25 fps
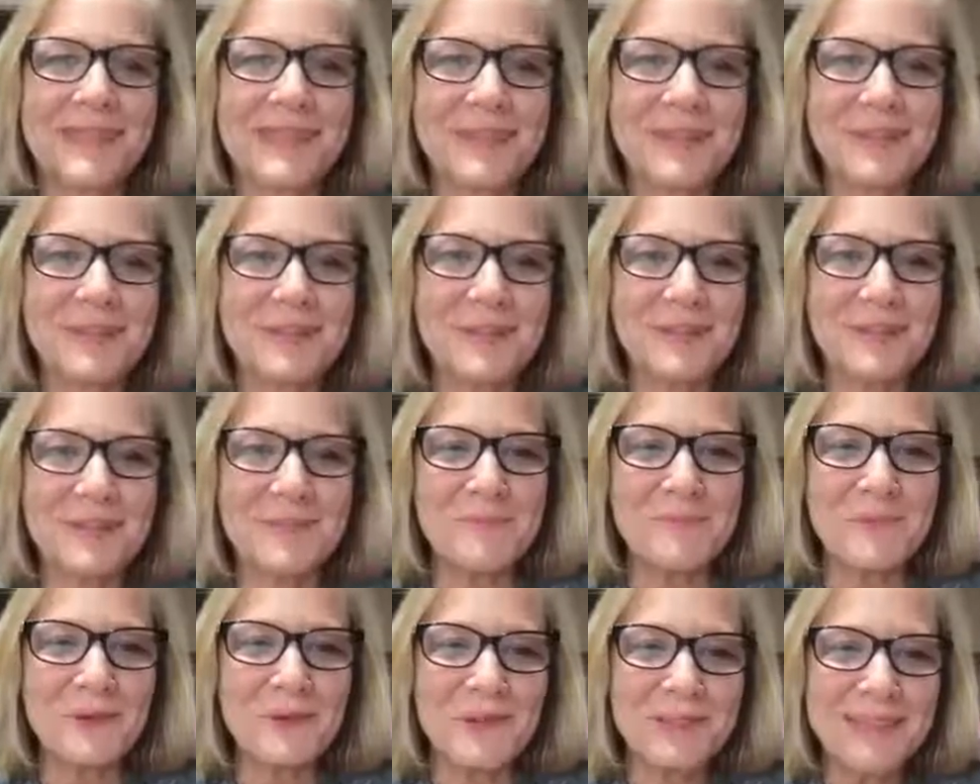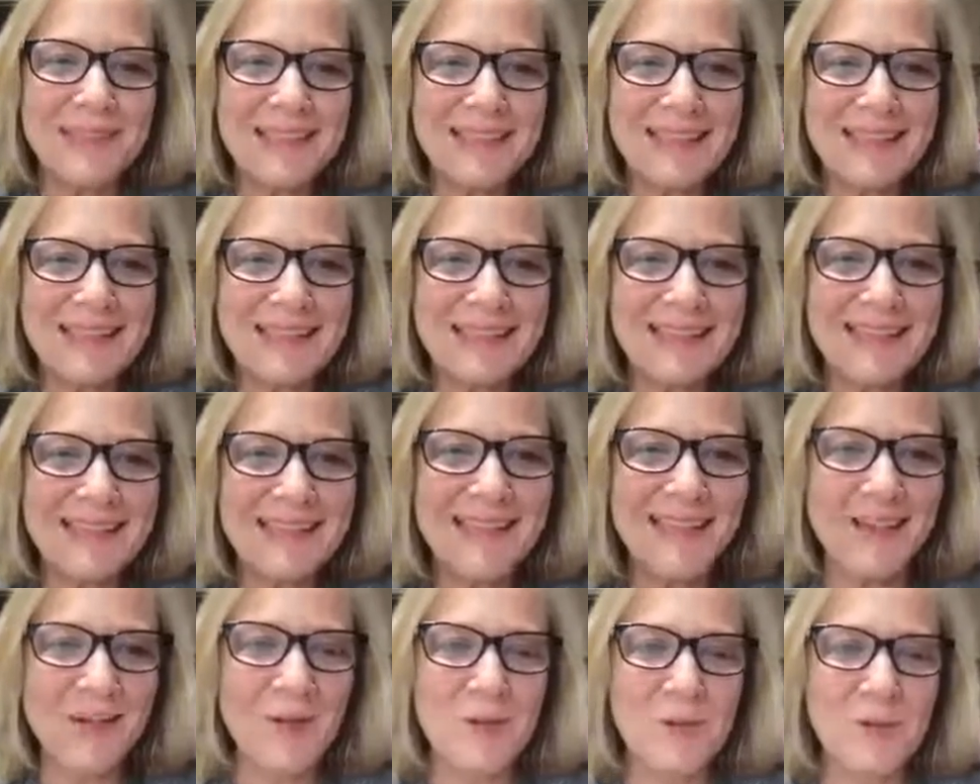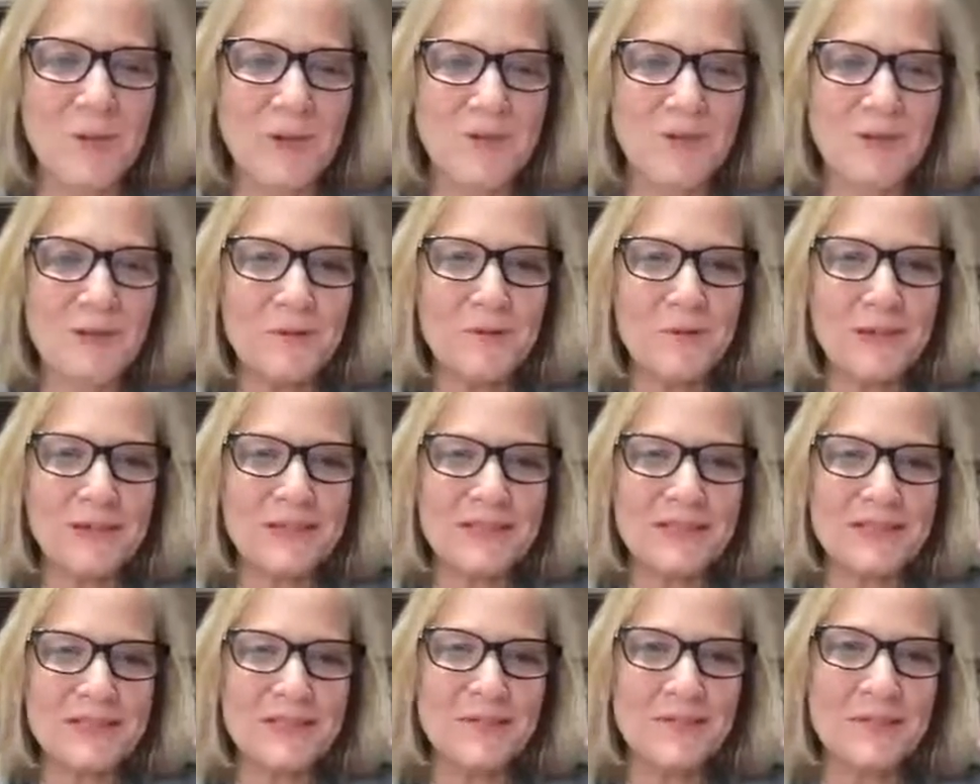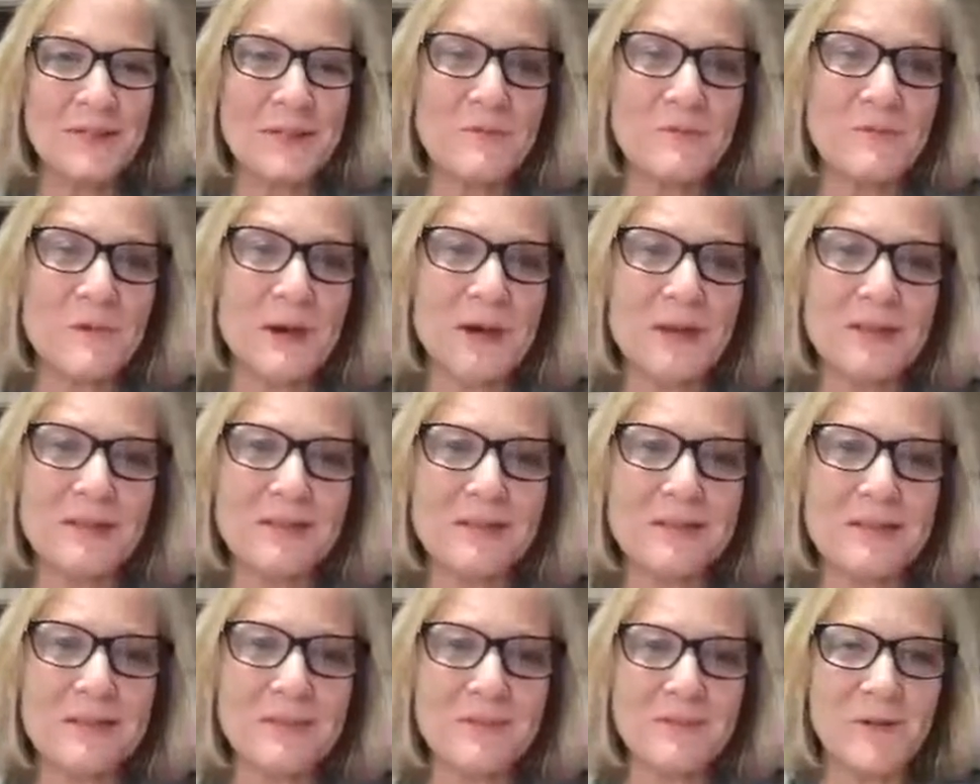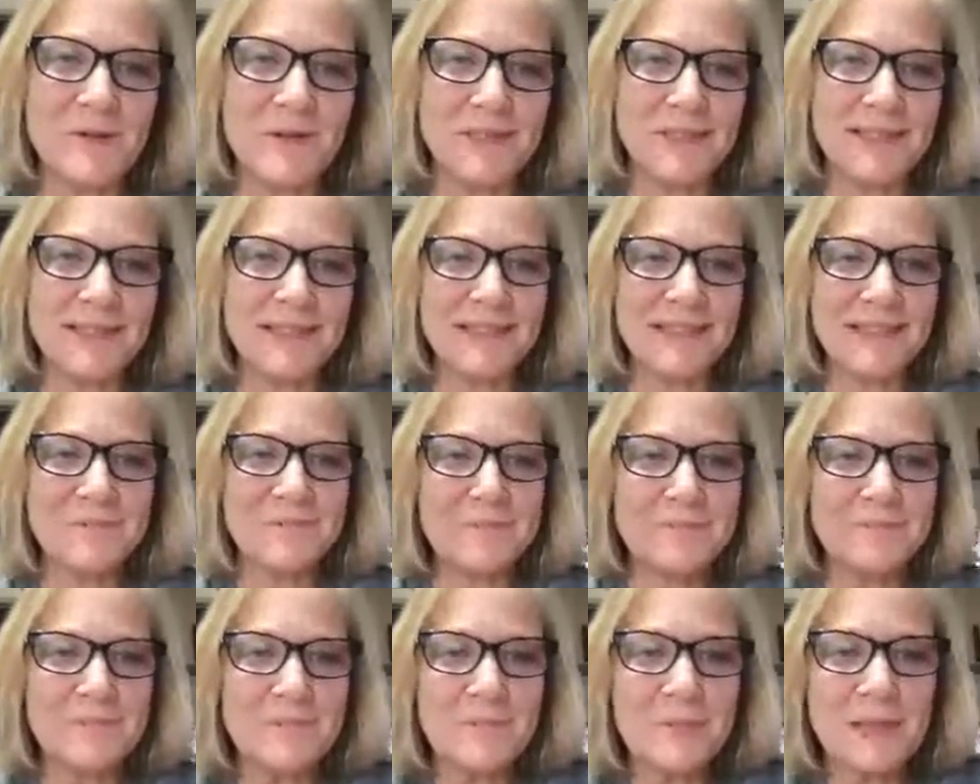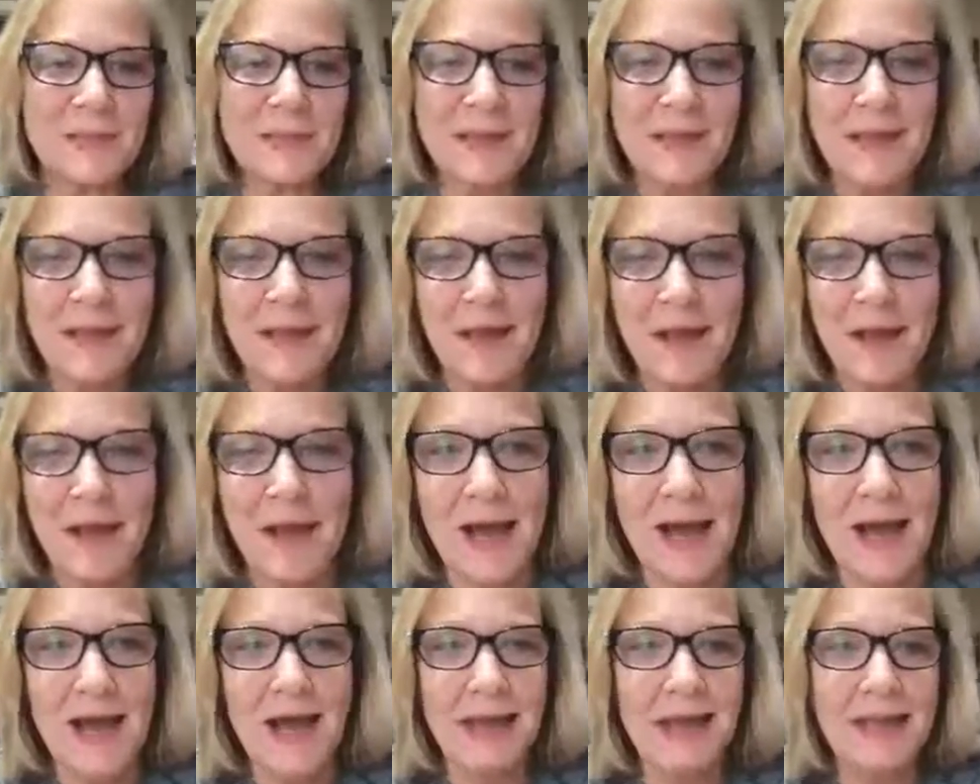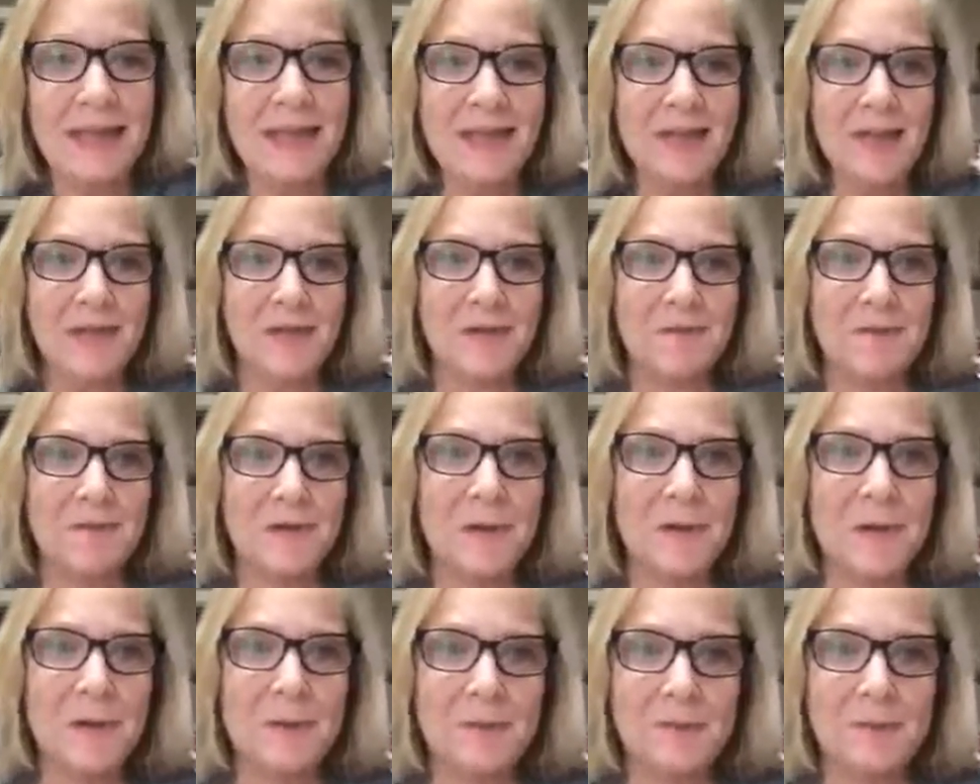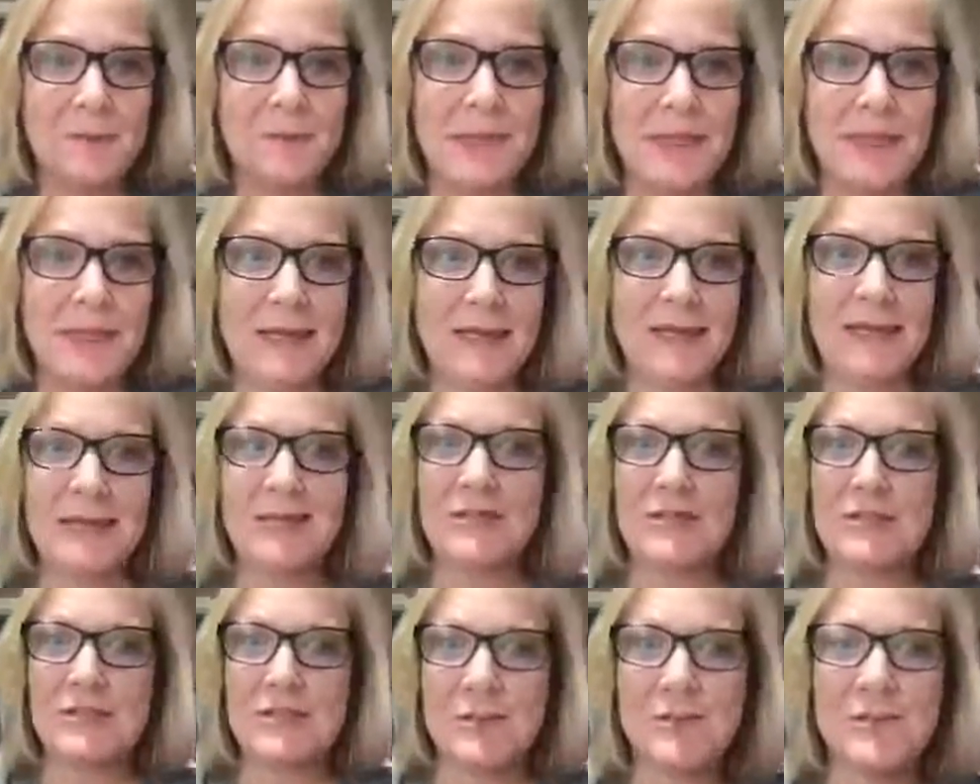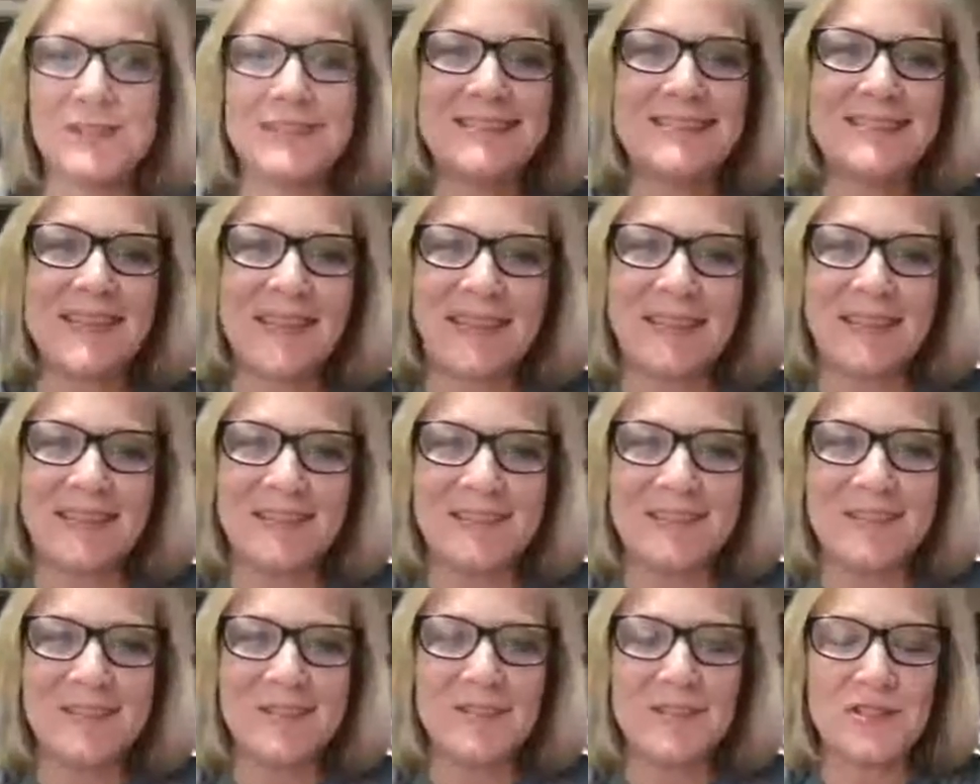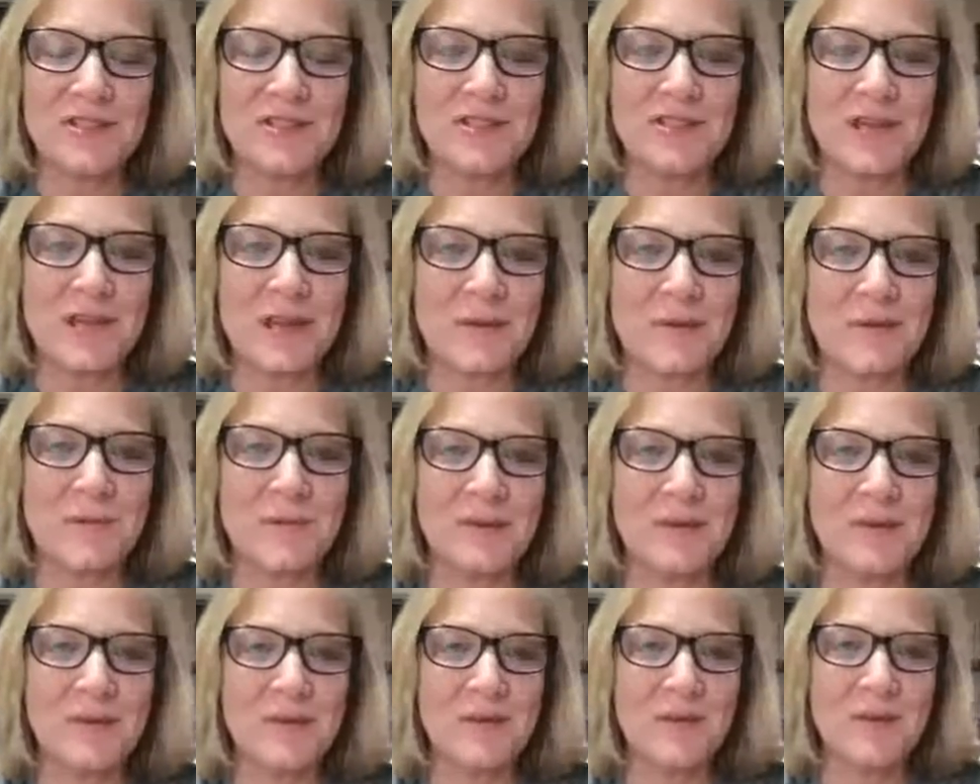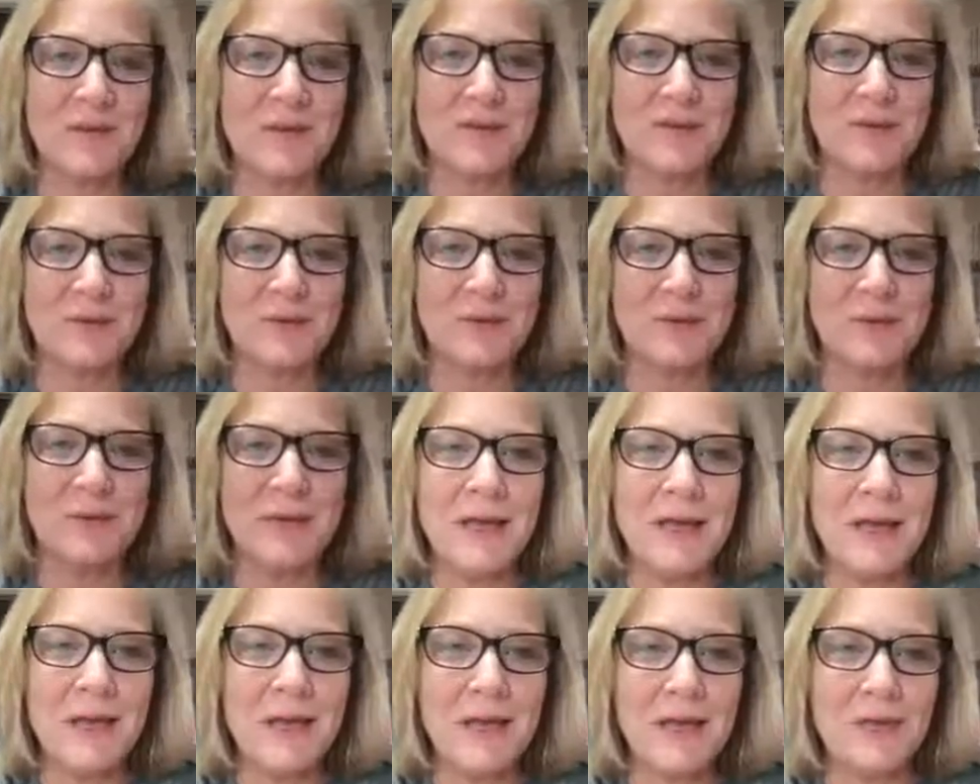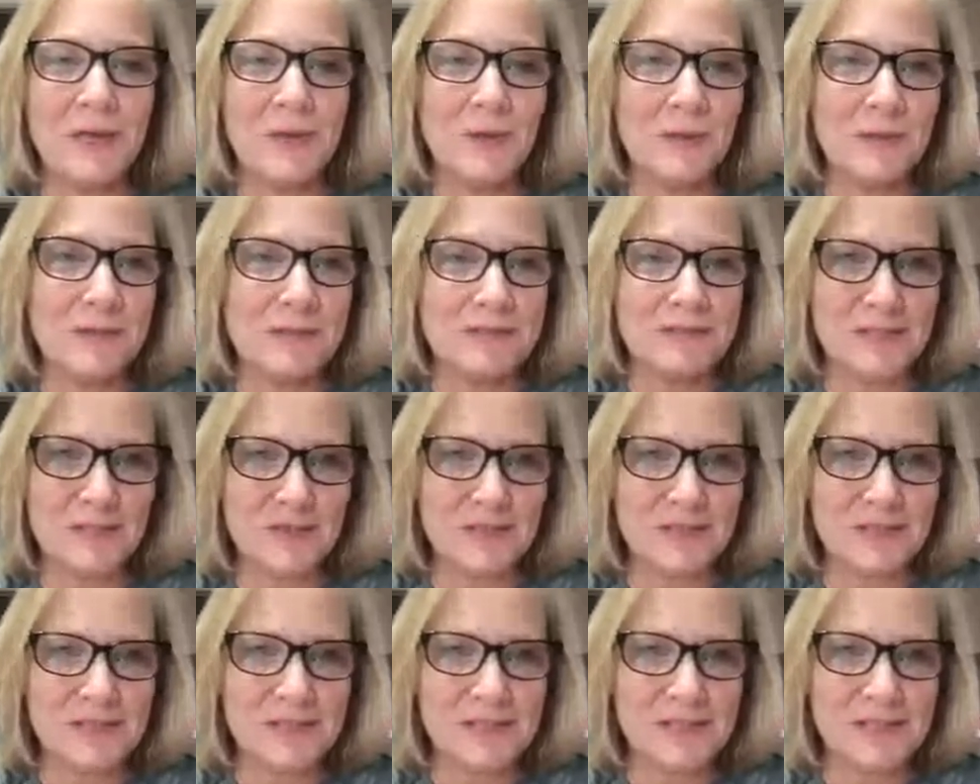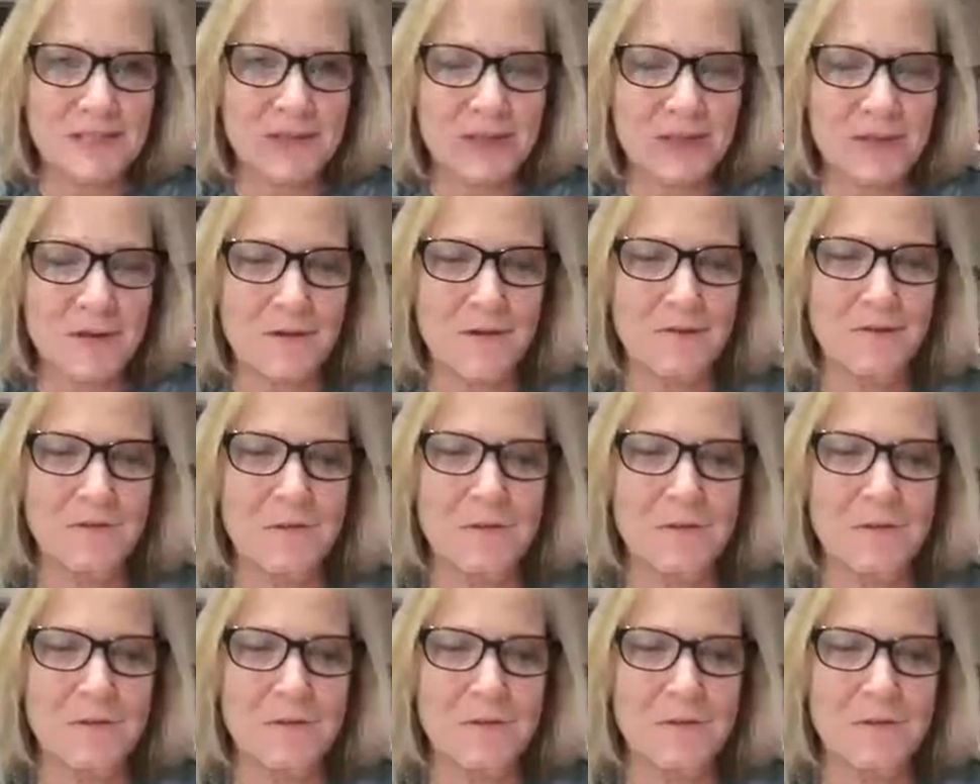Good morning. Hope everyone is doing well this morning. I have been so excited to share with you the results of